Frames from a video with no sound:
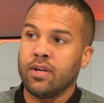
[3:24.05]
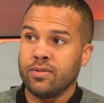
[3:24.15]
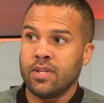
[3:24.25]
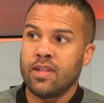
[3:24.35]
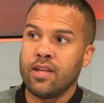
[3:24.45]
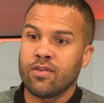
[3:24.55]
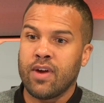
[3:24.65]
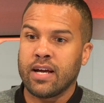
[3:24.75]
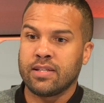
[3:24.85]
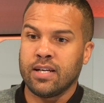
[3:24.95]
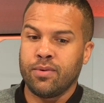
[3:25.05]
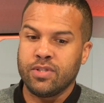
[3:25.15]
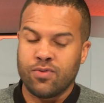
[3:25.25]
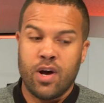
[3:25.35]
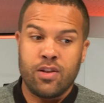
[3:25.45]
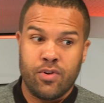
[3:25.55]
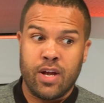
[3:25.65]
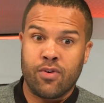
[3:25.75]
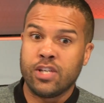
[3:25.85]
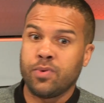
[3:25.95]
I was a theatre actor. I went to RADA and
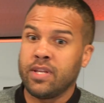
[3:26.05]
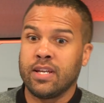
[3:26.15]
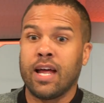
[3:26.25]
I graduated.